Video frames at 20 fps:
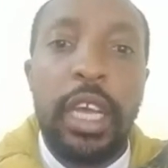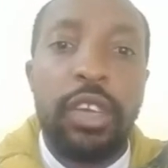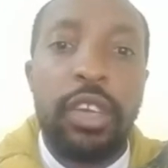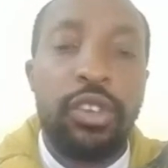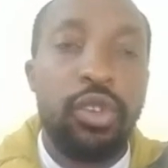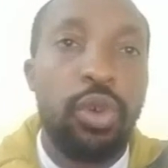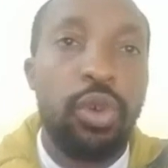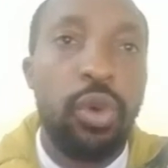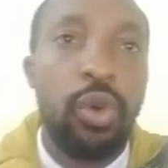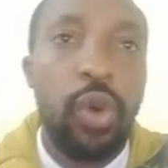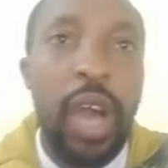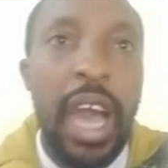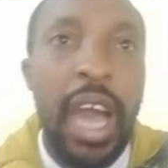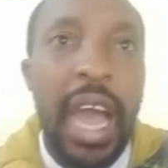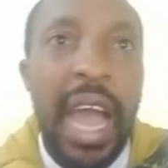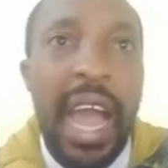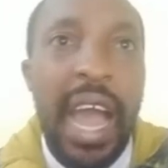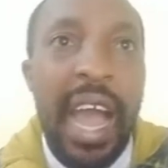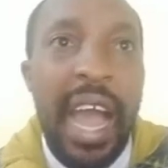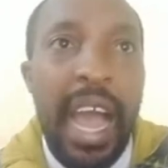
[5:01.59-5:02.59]
So
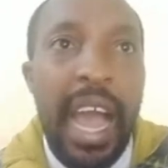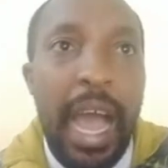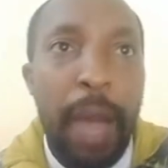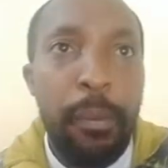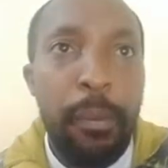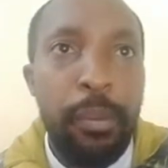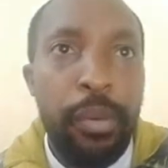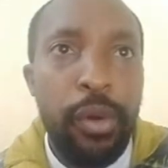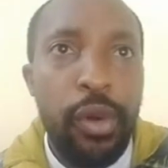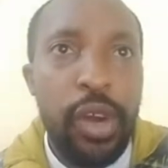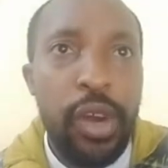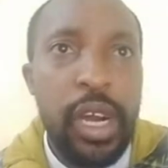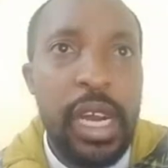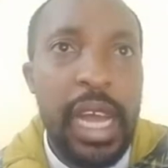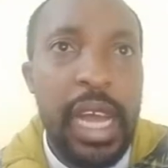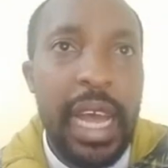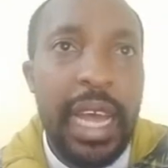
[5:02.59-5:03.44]
upon